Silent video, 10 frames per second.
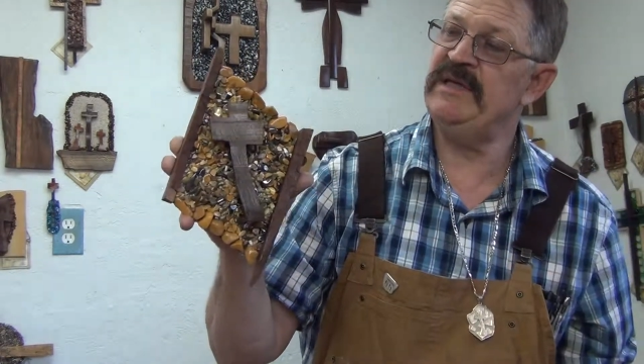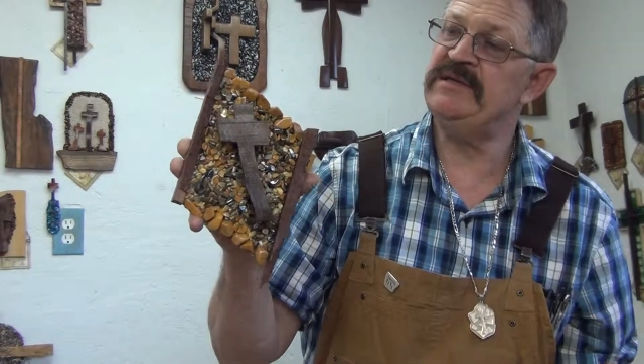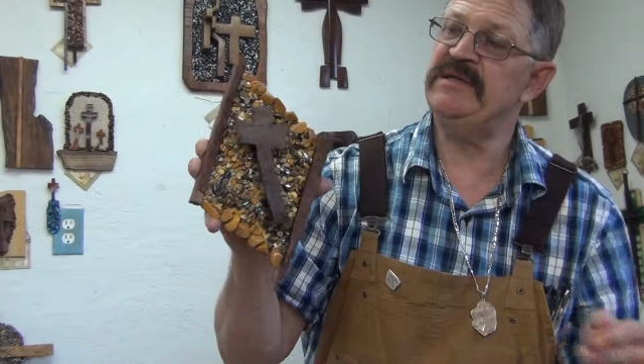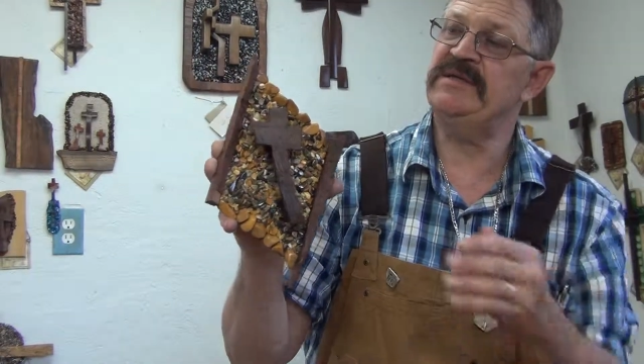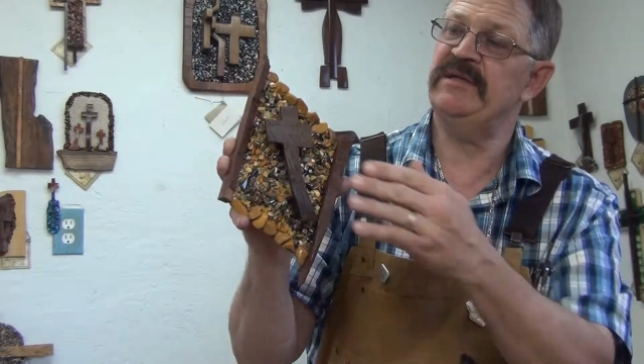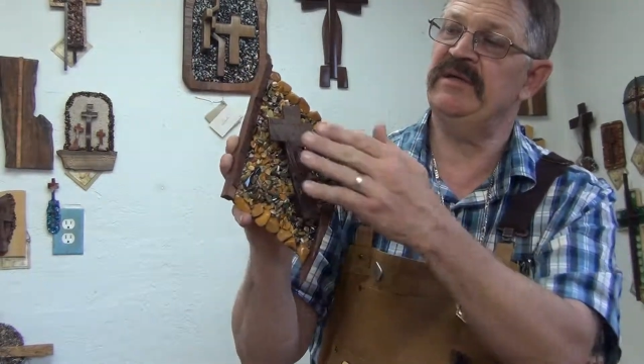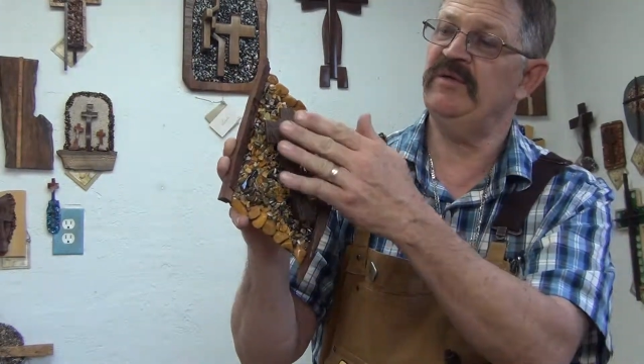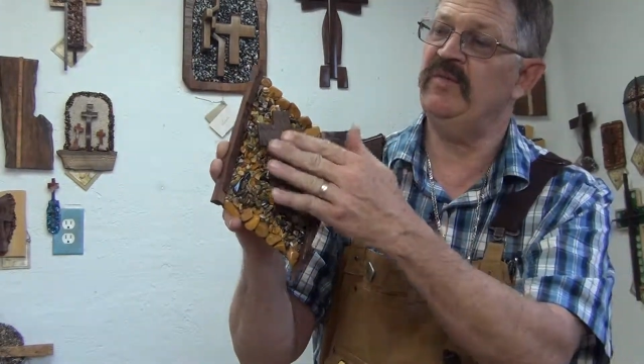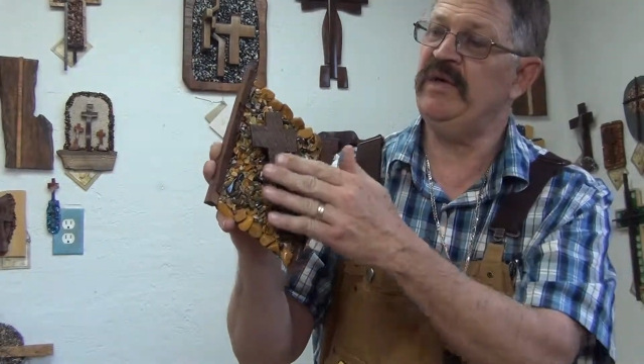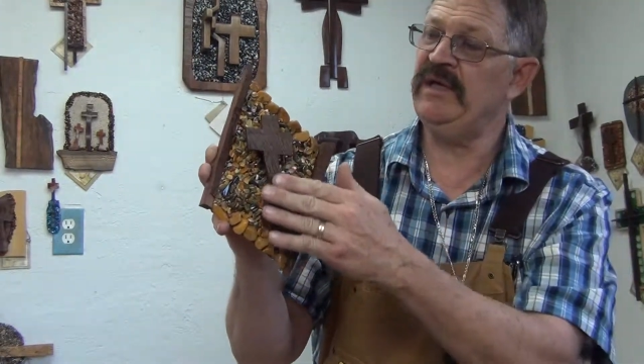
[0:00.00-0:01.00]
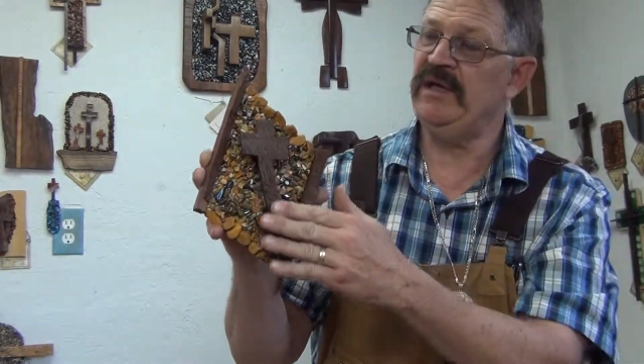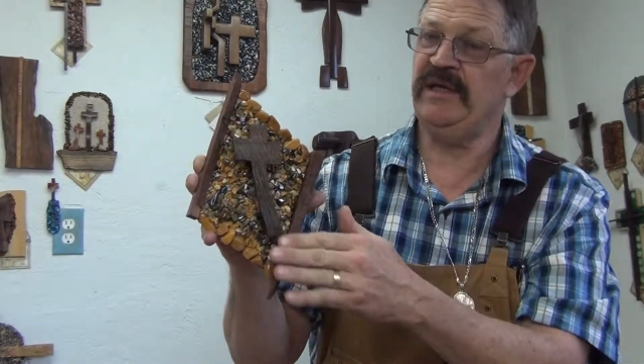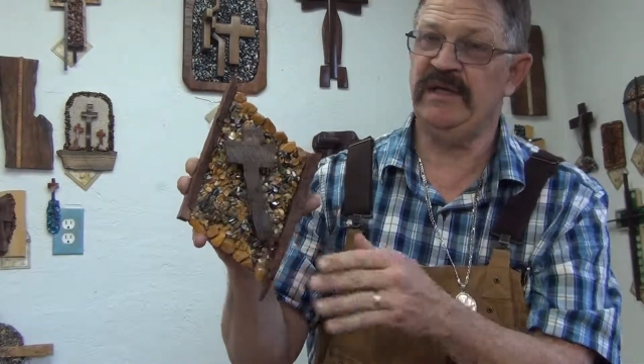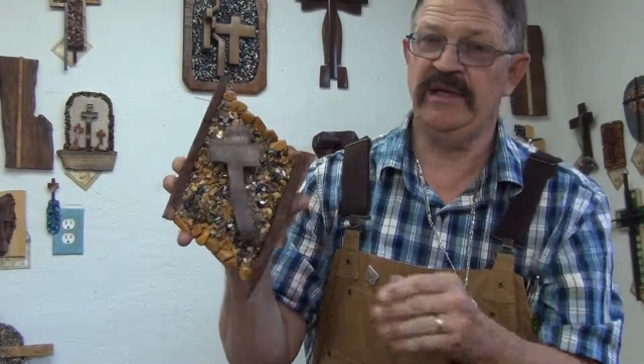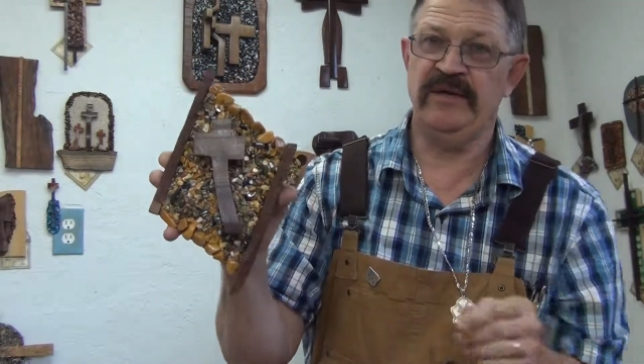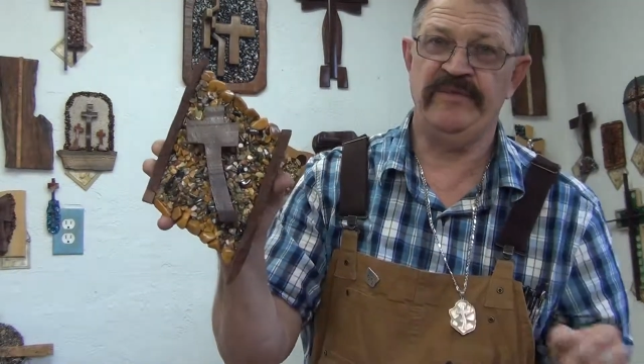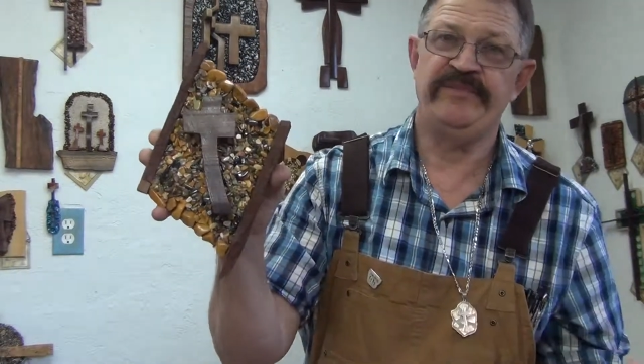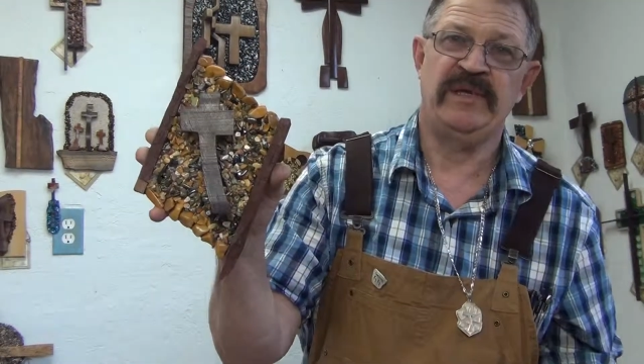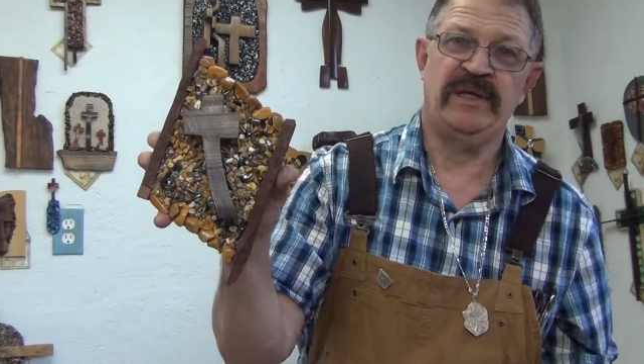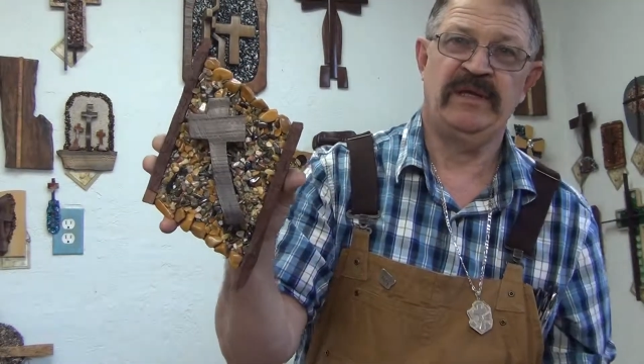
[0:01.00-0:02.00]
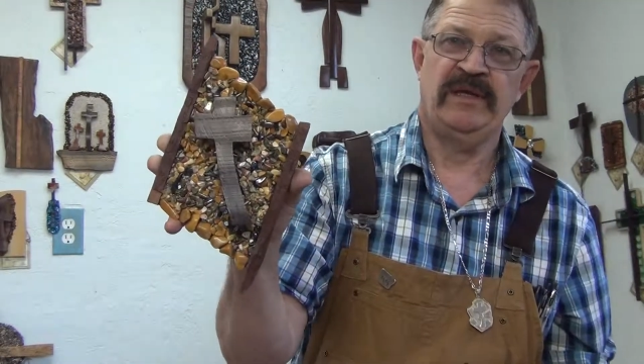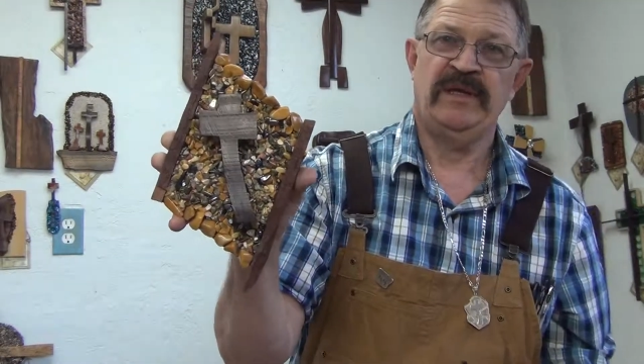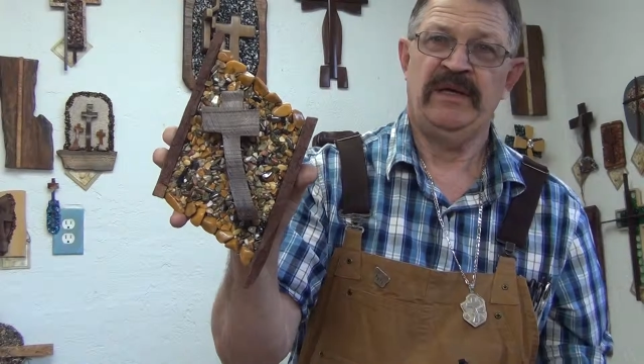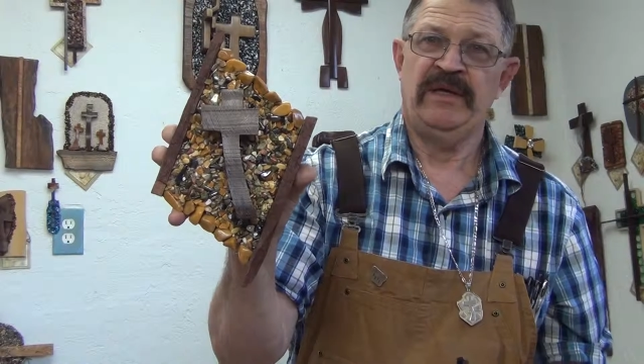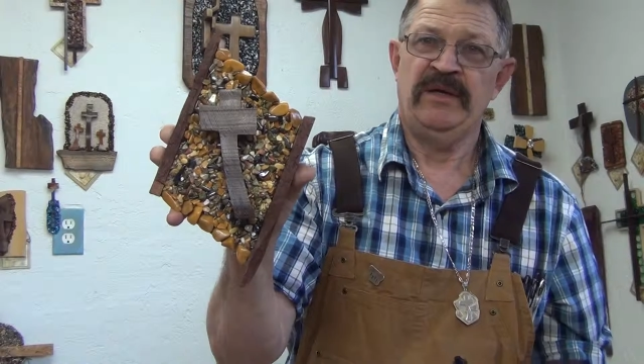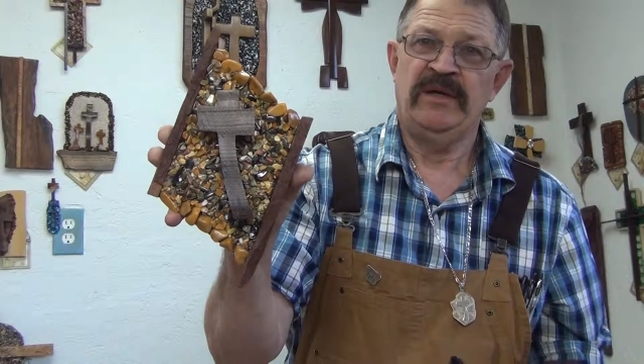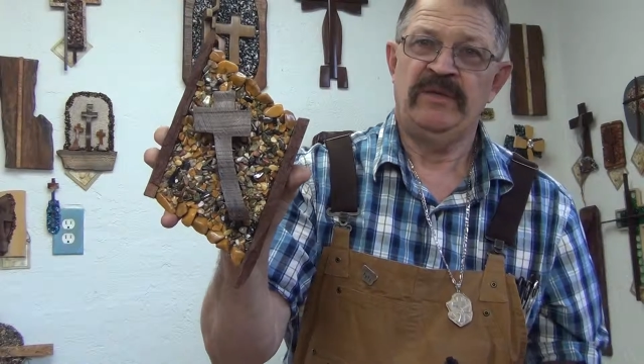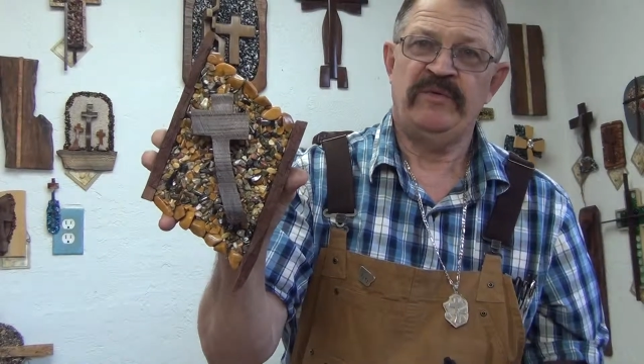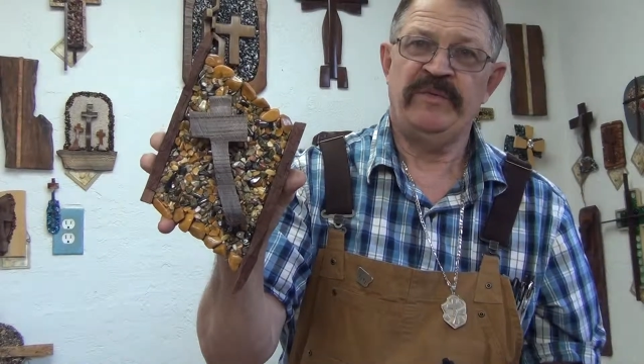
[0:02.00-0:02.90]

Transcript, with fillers: pieces and the wenge there.